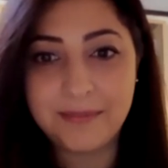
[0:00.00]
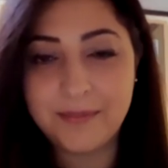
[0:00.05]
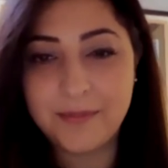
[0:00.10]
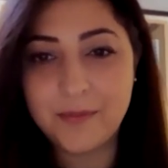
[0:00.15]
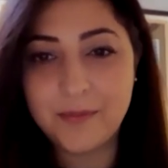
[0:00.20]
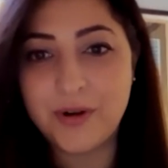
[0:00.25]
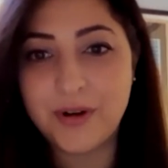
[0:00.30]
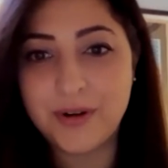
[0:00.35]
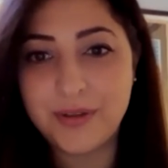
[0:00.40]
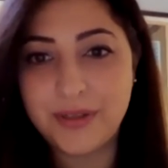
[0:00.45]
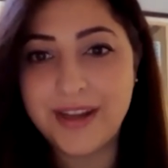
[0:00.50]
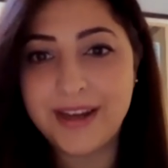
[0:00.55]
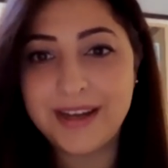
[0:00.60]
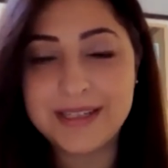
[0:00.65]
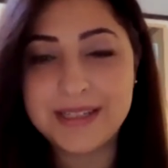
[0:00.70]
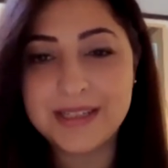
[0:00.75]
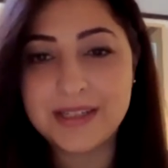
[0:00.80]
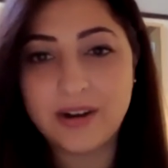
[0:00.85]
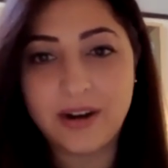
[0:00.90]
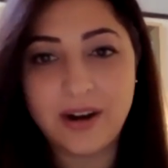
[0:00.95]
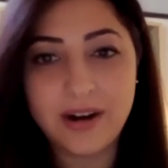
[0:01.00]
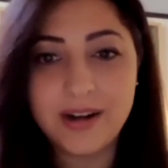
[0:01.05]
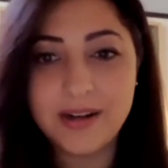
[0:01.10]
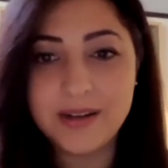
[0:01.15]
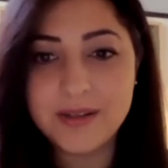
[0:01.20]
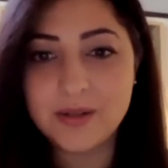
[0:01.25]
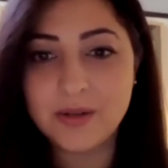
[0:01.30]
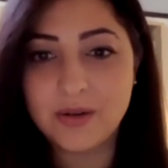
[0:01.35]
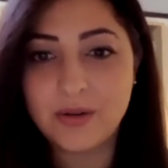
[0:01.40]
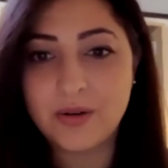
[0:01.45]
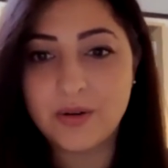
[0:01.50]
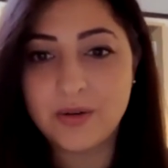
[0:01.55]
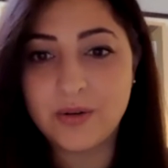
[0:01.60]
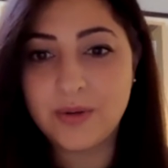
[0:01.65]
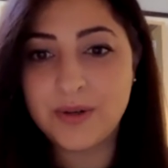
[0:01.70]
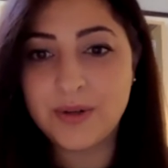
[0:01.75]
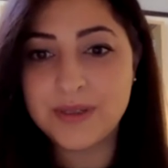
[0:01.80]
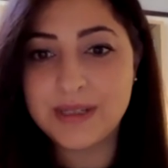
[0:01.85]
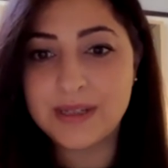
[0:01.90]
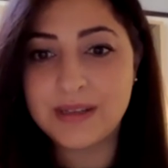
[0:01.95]
were they scarce, or
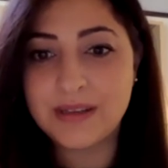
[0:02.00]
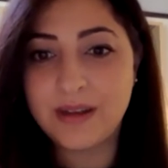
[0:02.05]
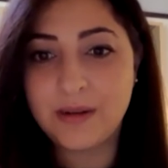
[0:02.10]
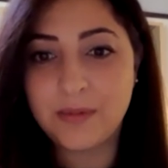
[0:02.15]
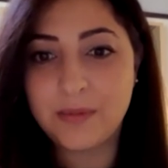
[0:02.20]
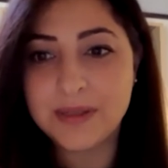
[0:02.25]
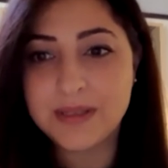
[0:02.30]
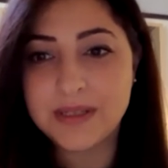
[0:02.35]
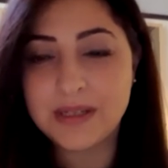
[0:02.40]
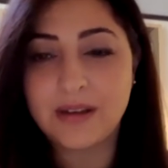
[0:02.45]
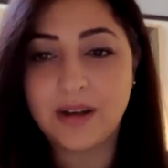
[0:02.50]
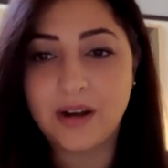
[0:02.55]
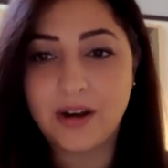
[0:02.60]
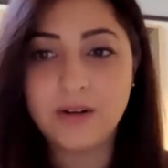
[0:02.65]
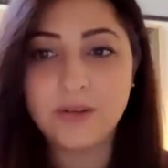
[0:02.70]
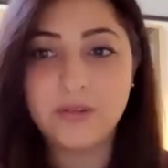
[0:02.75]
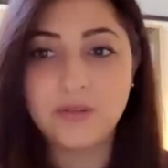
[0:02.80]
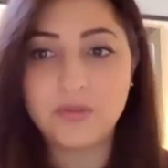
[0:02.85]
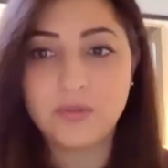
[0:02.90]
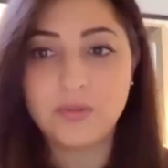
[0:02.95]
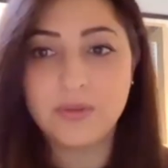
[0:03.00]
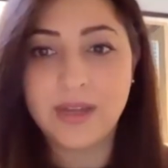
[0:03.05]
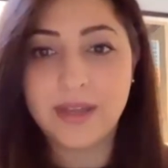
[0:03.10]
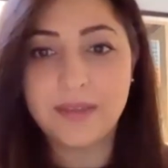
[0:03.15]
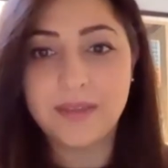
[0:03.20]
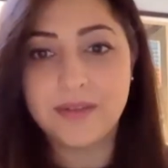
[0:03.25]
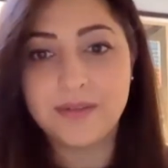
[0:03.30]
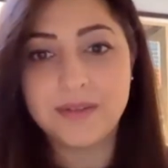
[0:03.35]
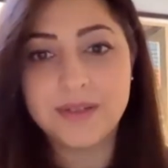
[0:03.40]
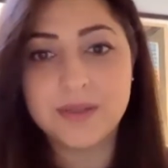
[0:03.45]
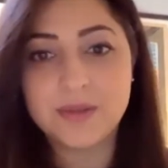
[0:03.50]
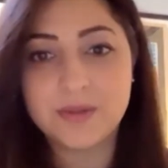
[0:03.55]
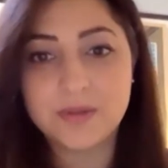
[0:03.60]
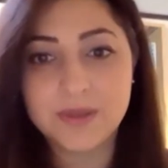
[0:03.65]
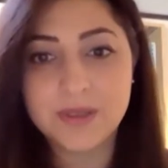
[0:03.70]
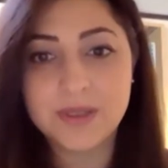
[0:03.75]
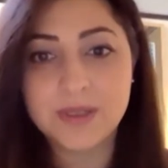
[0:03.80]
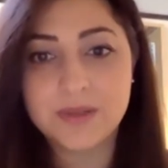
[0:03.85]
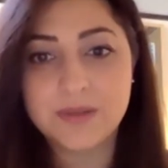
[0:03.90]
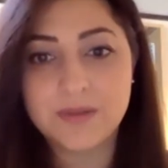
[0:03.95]
was it hard to get the
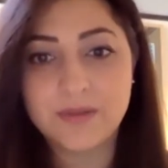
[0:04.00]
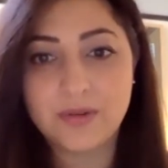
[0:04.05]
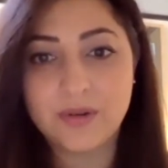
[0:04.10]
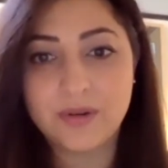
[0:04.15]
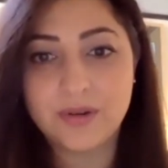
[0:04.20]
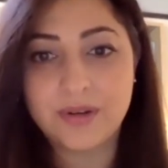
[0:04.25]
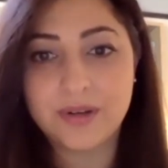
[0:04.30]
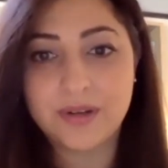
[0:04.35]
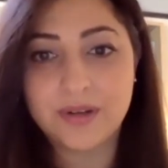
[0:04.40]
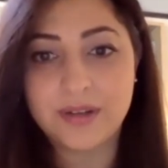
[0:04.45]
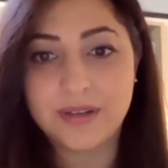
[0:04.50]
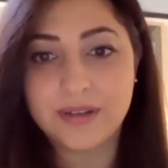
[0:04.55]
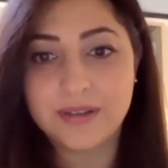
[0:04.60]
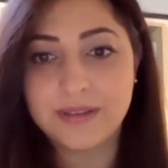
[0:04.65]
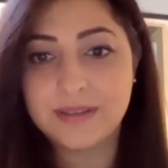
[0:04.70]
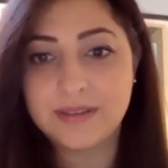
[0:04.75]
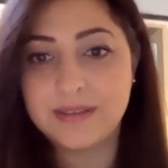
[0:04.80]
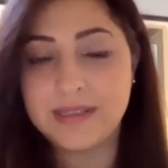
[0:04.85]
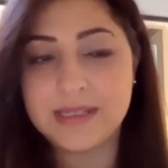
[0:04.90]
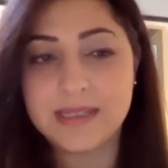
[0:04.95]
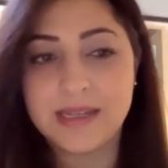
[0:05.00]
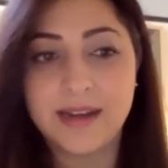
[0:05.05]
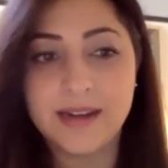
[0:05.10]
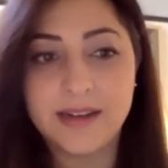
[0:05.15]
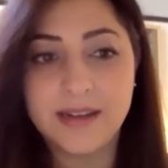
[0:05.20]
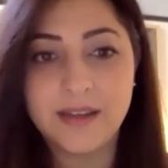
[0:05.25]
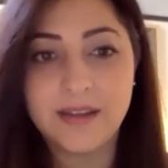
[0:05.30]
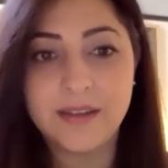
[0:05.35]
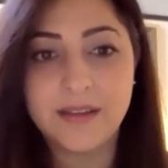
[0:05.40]
resources for designing